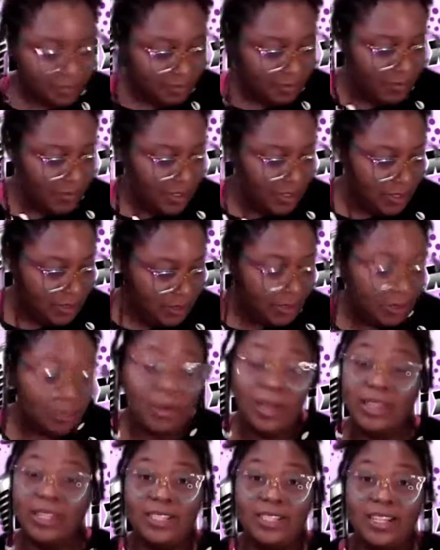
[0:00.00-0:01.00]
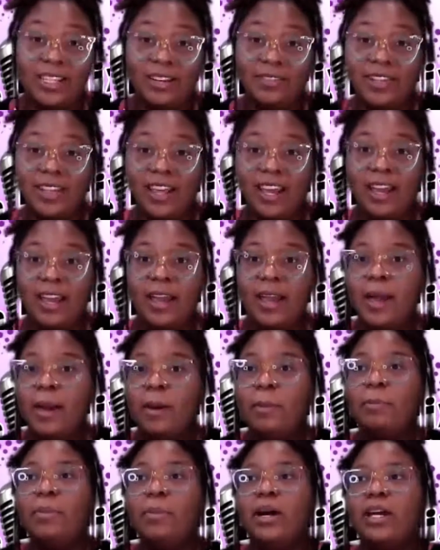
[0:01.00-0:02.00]
It's a method to everything.
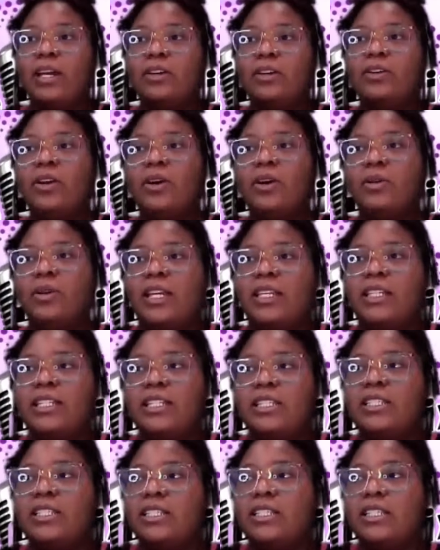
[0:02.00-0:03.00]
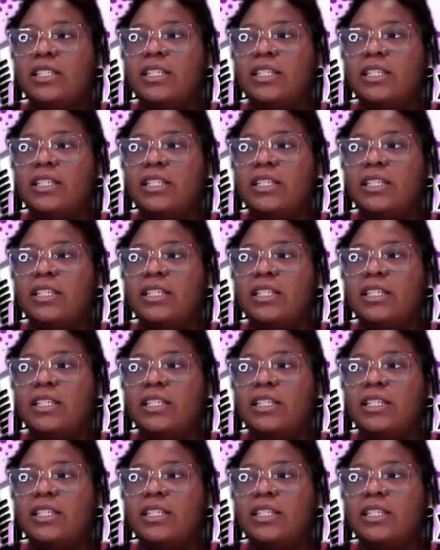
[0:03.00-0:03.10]
But like just